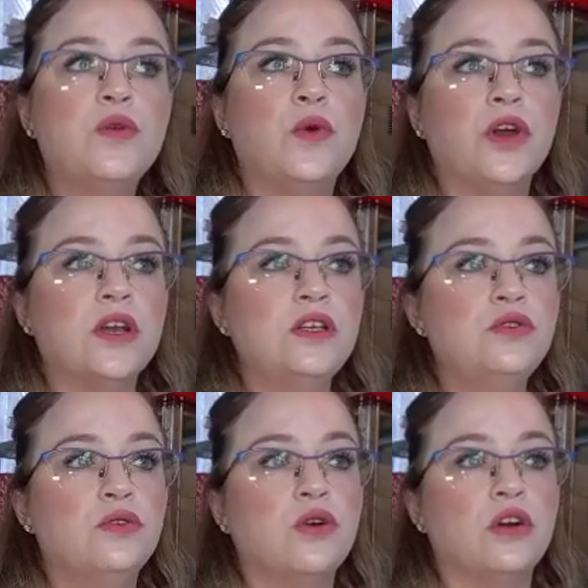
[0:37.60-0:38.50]
workers
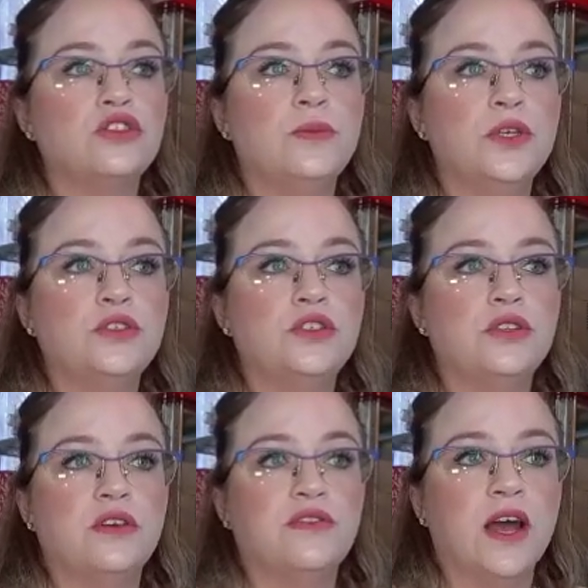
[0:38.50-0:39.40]
who contributed to
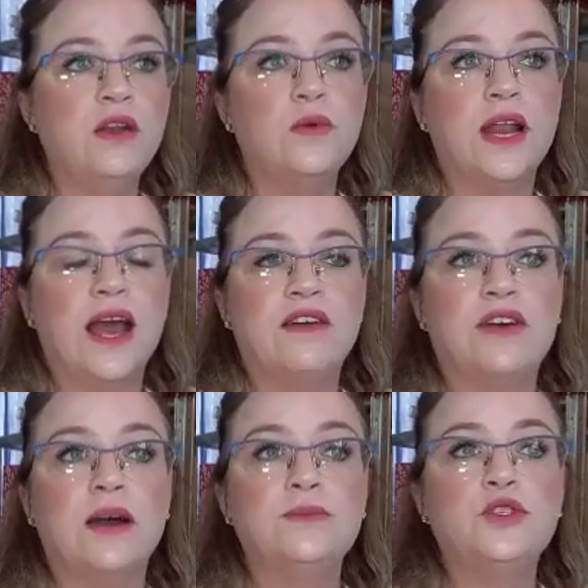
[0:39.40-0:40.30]
the fund will have
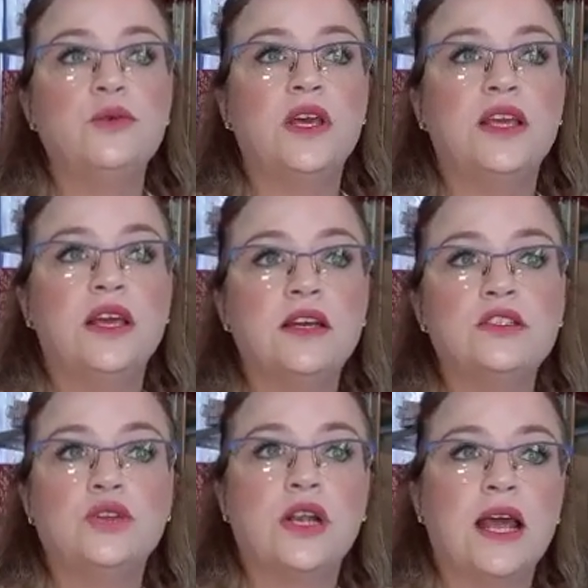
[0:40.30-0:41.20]
up to a year
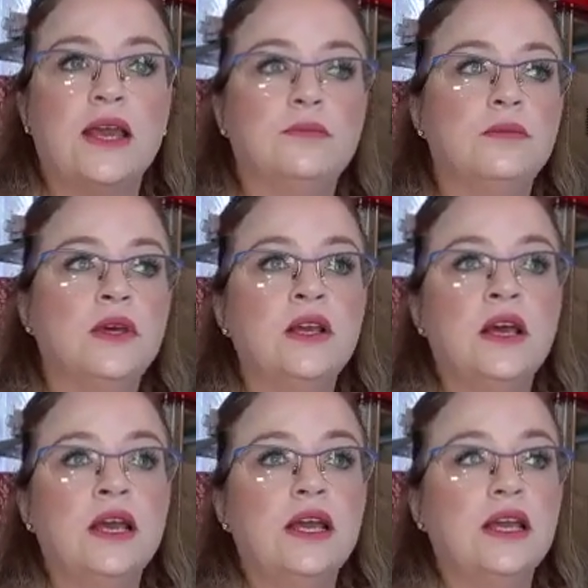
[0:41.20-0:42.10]
to claim
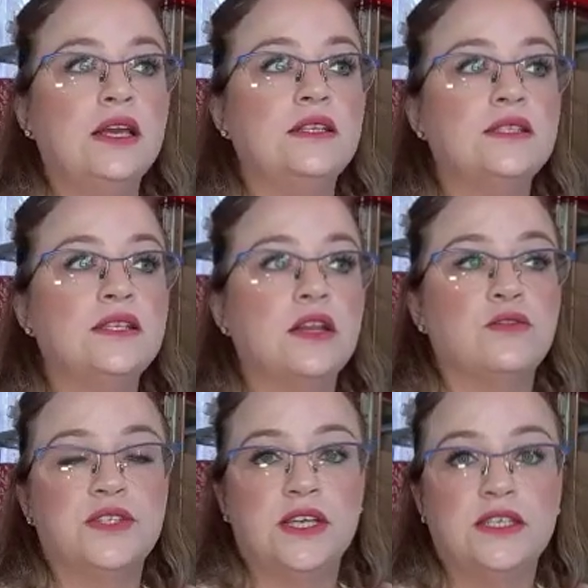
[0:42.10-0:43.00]
instead
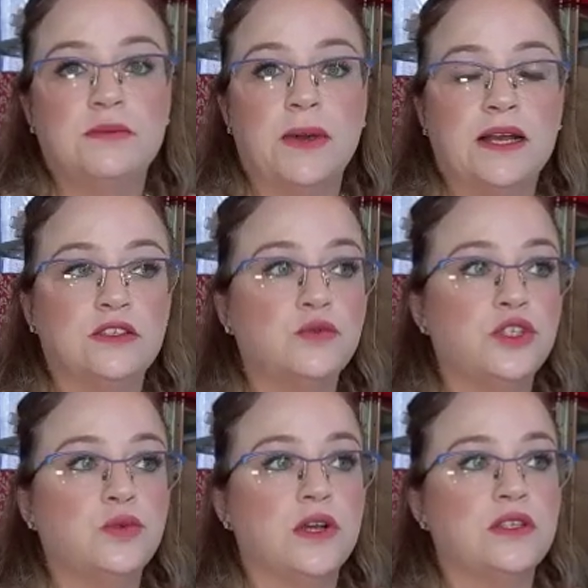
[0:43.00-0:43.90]
of 6 months,
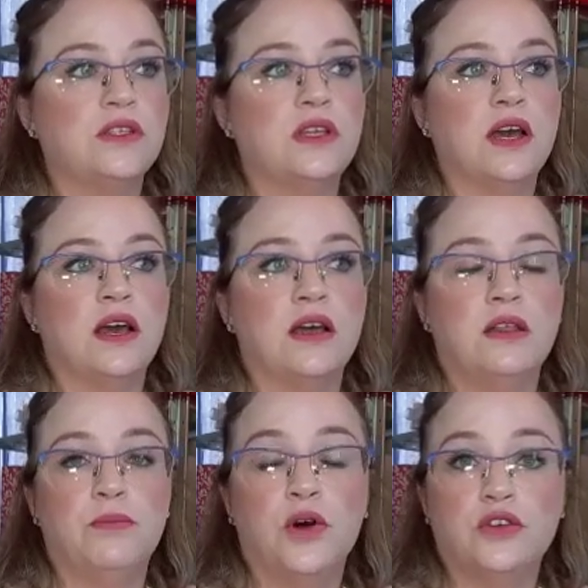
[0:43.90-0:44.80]
which was
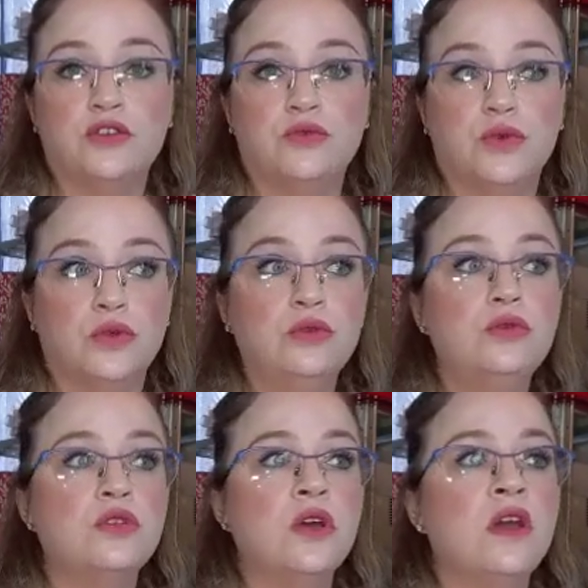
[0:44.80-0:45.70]
the past
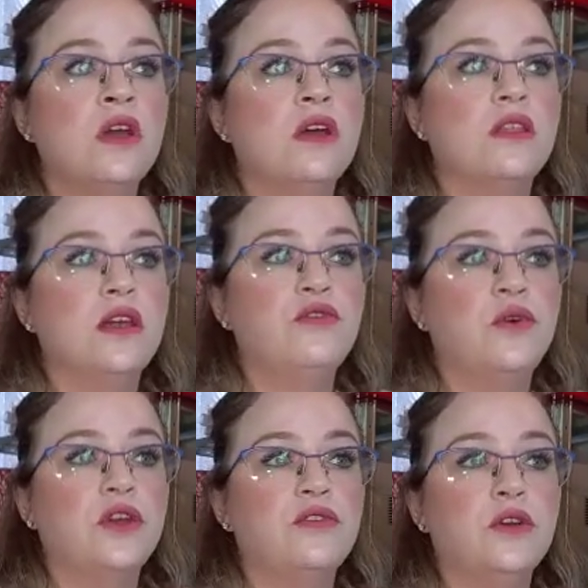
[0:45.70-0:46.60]
rules.
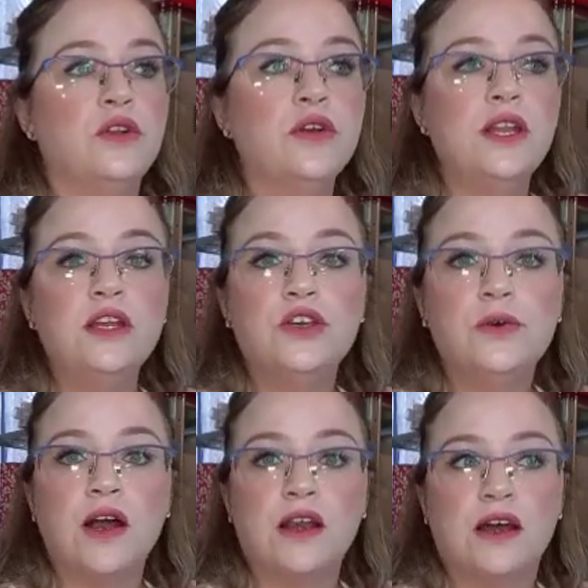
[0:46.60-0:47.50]
Therefore, if you look at a
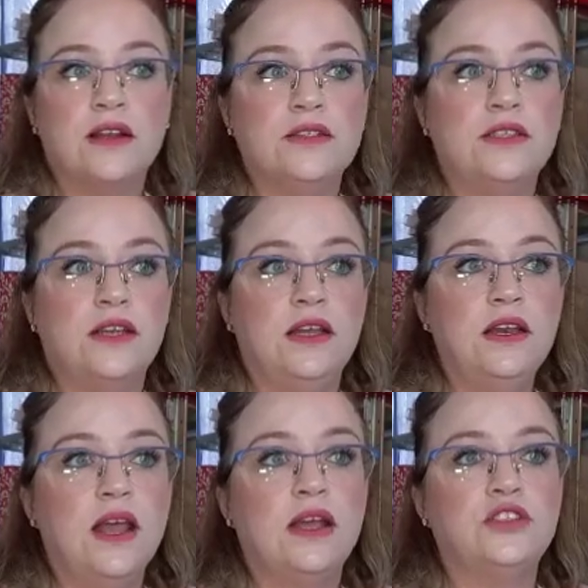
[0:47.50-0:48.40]

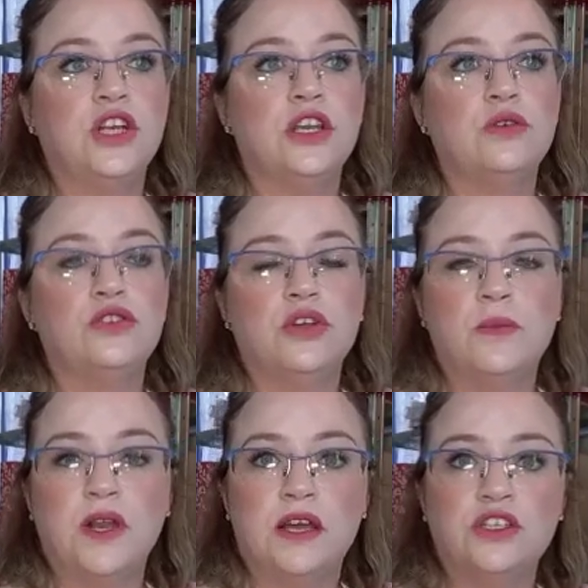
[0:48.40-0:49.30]
UI-19 and check your
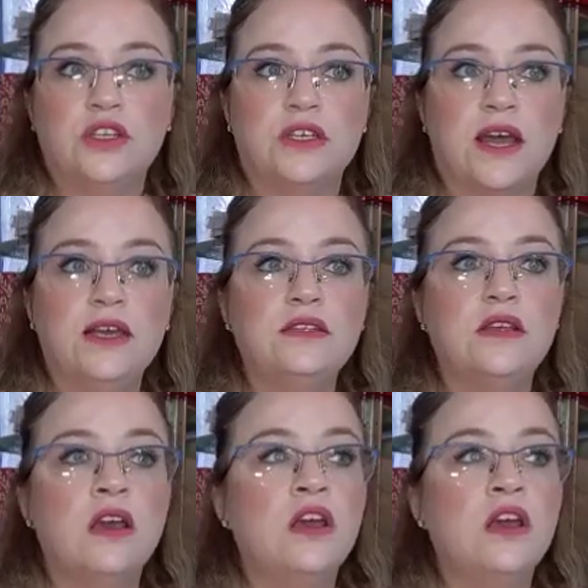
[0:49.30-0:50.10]
termination date,